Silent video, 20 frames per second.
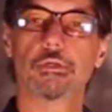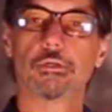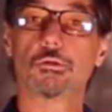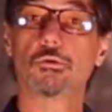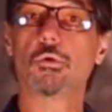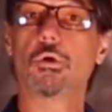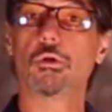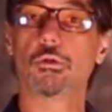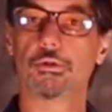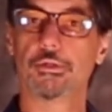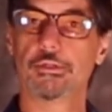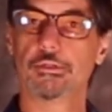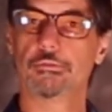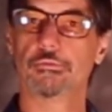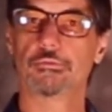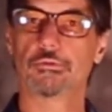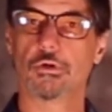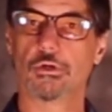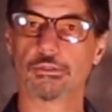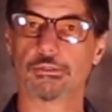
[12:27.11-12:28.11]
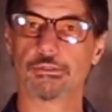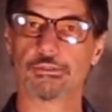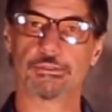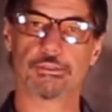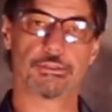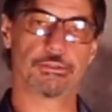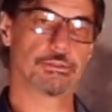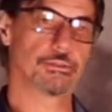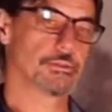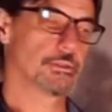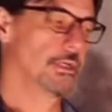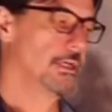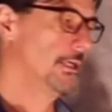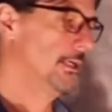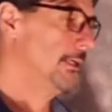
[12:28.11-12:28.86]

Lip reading: quality of consciousness